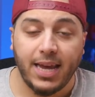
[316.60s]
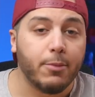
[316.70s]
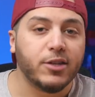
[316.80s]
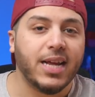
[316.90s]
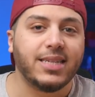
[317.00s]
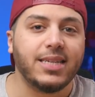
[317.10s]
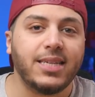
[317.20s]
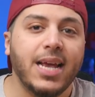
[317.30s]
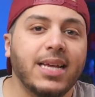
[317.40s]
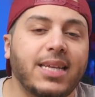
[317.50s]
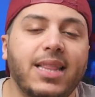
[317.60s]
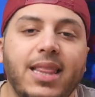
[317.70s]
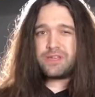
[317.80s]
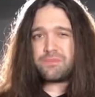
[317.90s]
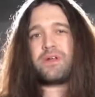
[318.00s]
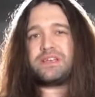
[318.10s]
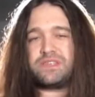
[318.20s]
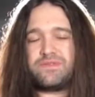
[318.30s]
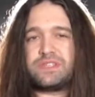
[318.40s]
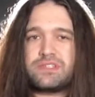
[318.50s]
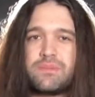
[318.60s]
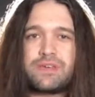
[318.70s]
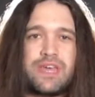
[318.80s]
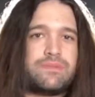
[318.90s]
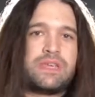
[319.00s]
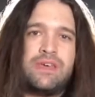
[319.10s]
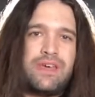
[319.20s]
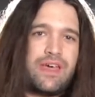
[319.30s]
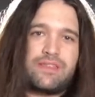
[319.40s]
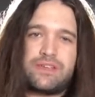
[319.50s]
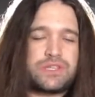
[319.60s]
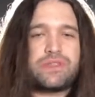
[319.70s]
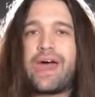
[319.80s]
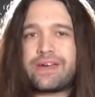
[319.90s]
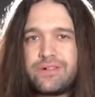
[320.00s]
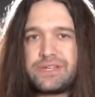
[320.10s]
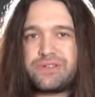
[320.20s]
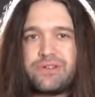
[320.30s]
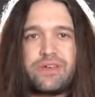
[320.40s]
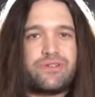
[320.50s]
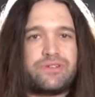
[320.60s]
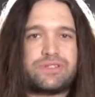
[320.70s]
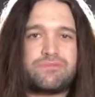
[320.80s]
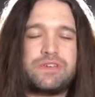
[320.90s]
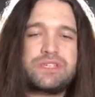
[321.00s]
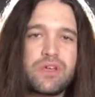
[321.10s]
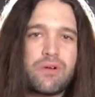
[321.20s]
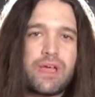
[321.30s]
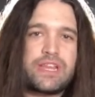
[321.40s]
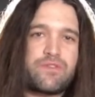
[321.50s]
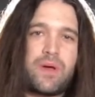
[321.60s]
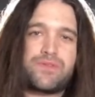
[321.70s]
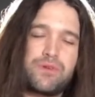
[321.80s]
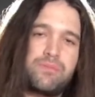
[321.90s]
Gamers Nexus said that the X3D was on average about 11% faster than the regular